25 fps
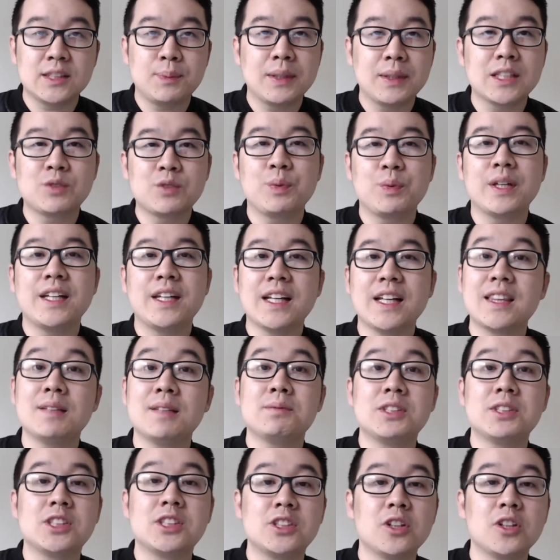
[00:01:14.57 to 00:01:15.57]
because we get them
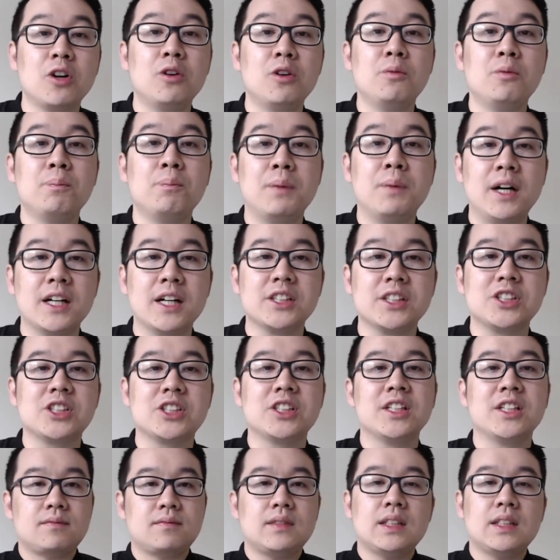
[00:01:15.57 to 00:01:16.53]
so much.